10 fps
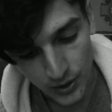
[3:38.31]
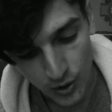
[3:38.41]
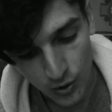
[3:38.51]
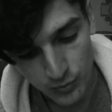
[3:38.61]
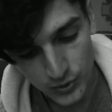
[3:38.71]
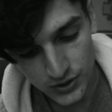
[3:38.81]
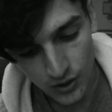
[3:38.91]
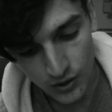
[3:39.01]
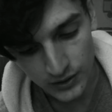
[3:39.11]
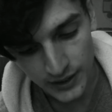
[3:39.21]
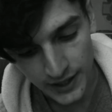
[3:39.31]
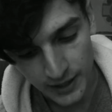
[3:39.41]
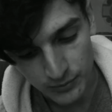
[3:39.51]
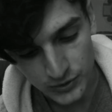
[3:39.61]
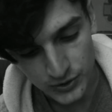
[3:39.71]
hope was hardly
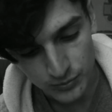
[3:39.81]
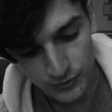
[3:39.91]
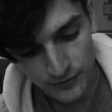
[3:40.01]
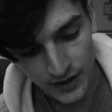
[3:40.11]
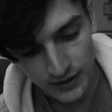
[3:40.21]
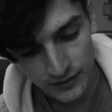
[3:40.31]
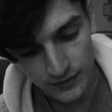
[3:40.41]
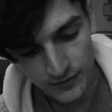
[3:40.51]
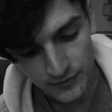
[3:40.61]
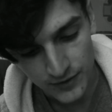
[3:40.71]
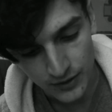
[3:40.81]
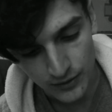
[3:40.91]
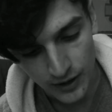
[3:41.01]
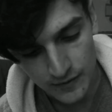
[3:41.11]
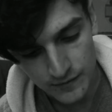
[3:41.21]
able to prevent the
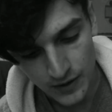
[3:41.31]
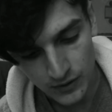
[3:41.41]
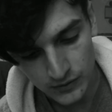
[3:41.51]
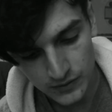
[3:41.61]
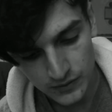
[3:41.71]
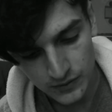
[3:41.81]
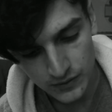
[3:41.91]
fear I felt